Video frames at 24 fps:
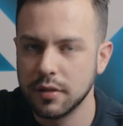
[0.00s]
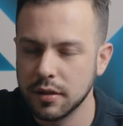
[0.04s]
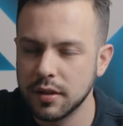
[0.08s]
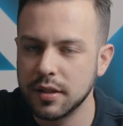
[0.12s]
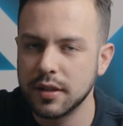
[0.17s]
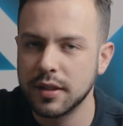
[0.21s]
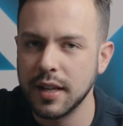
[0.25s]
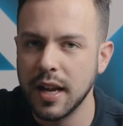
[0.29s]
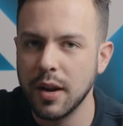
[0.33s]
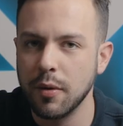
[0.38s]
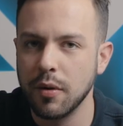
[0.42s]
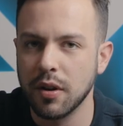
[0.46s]

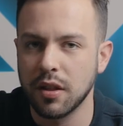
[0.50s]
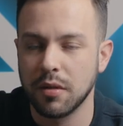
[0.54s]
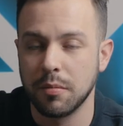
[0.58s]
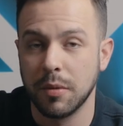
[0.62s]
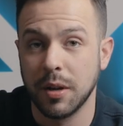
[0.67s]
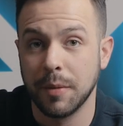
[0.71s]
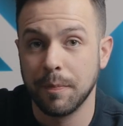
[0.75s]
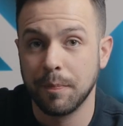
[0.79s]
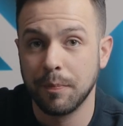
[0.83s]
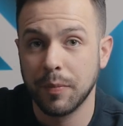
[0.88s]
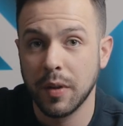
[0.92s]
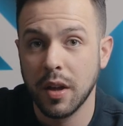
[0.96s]
just stay with
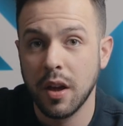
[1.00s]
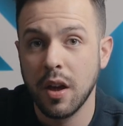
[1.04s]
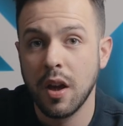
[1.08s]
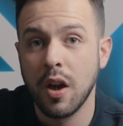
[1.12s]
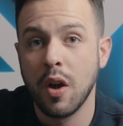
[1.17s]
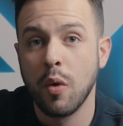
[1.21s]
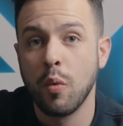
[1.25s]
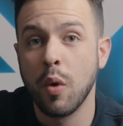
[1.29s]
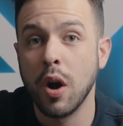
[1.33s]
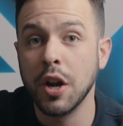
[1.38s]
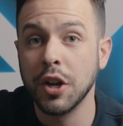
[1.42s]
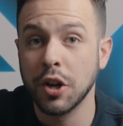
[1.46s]
me.
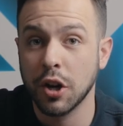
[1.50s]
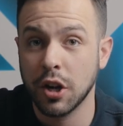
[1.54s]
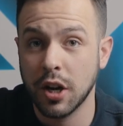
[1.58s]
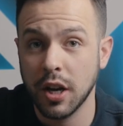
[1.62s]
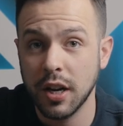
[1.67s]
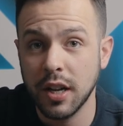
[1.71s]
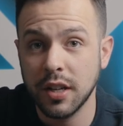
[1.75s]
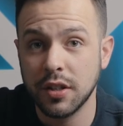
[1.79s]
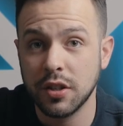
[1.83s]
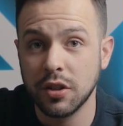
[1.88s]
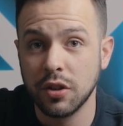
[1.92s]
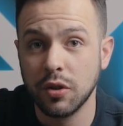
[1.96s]
What you're
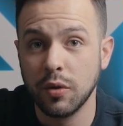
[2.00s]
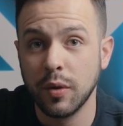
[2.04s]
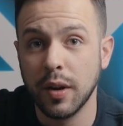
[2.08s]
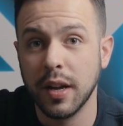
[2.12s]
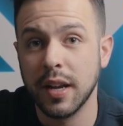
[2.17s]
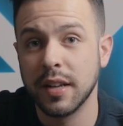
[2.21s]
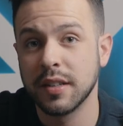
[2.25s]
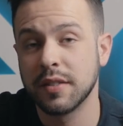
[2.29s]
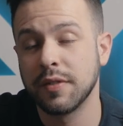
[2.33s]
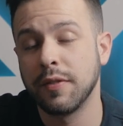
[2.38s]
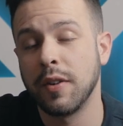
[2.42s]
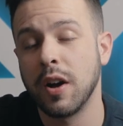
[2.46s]
gonna do
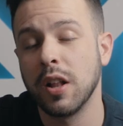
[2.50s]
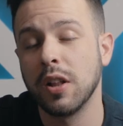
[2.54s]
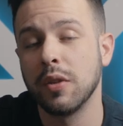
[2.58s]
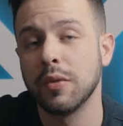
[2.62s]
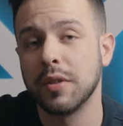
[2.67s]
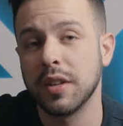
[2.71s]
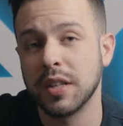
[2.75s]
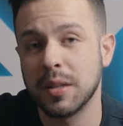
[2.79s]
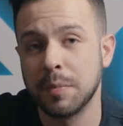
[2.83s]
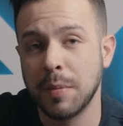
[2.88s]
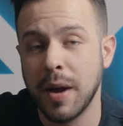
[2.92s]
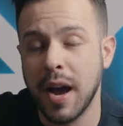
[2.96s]
is
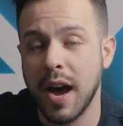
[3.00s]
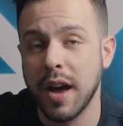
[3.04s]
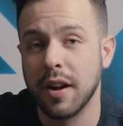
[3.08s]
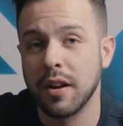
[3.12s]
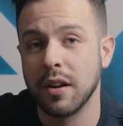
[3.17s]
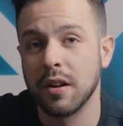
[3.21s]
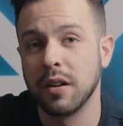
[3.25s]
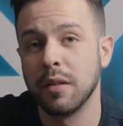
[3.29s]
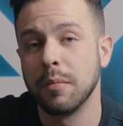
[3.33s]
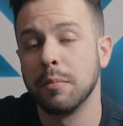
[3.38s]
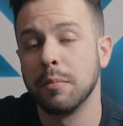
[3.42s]
follow this pattern.